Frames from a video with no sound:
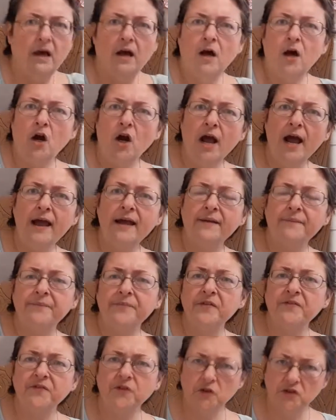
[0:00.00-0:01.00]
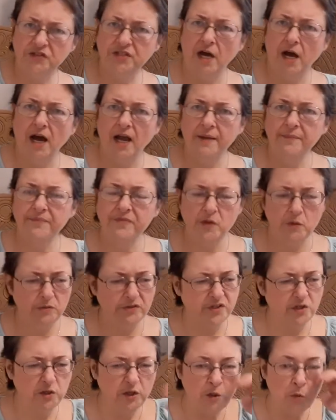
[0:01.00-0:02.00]
All right, the first time there
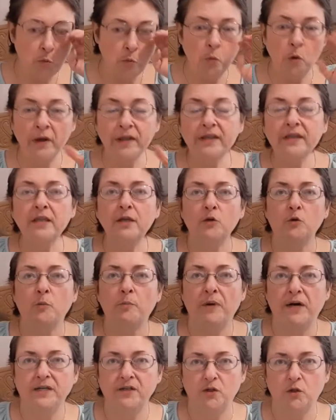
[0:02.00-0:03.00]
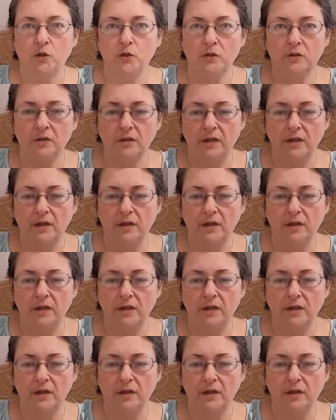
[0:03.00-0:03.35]
was only one little bundle